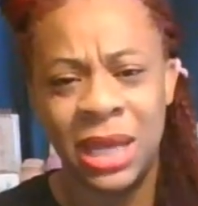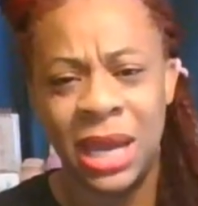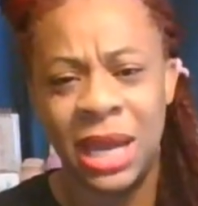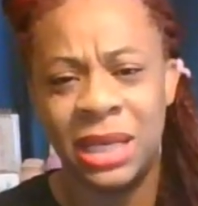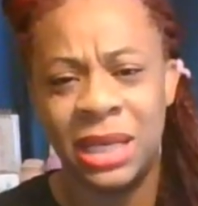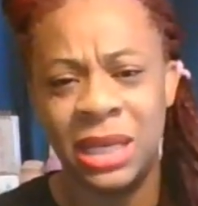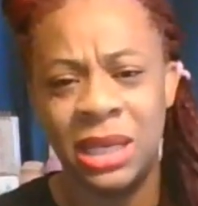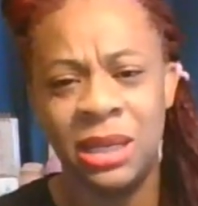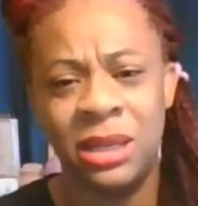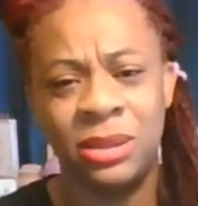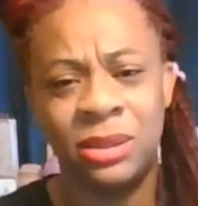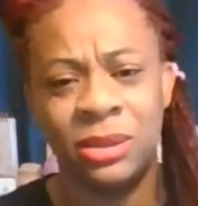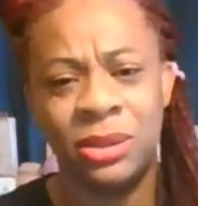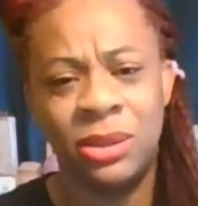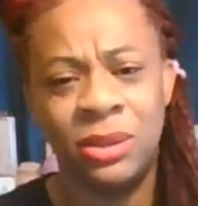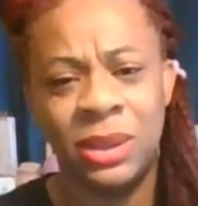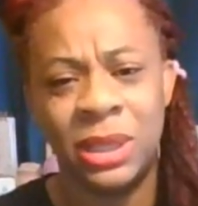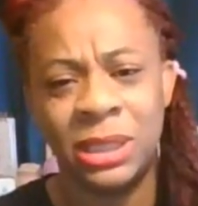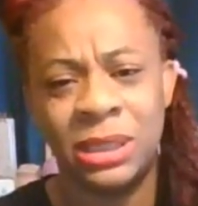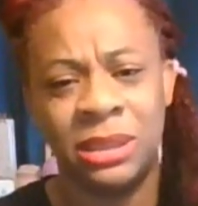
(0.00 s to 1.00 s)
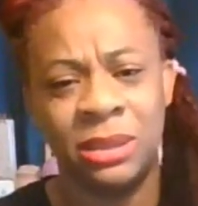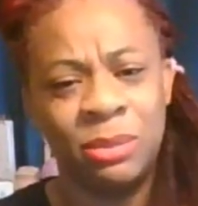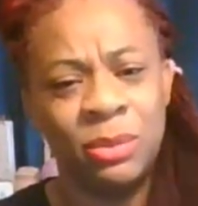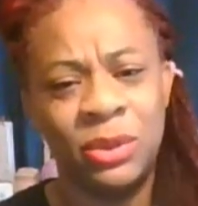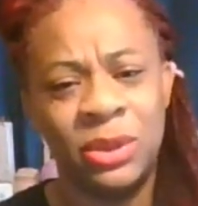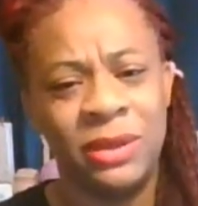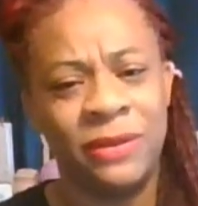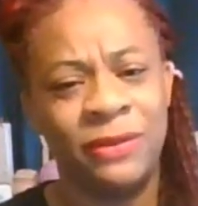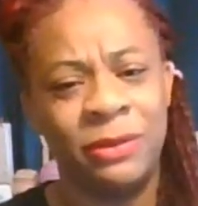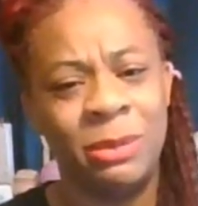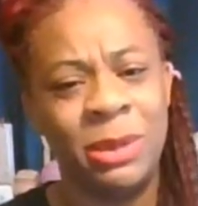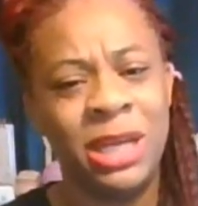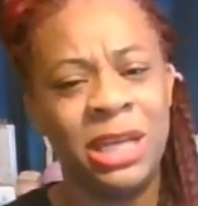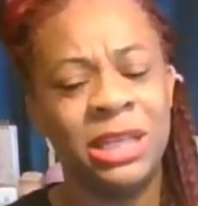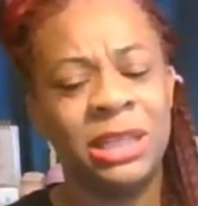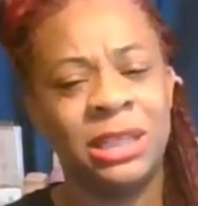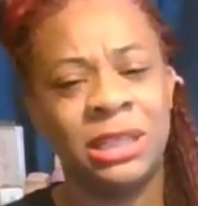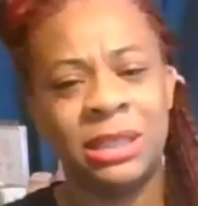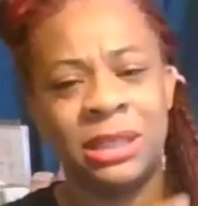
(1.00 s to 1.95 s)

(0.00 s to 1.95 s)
I needed to go get some more information,